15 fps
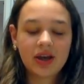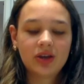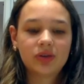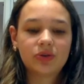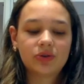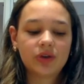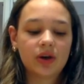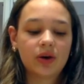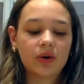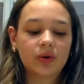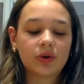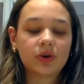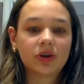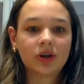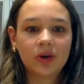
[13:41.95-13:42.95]

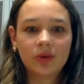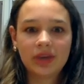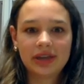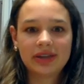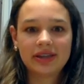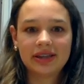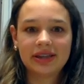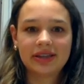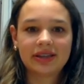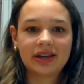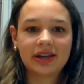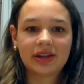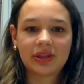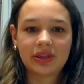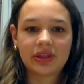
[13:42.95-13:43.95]
So going into this, I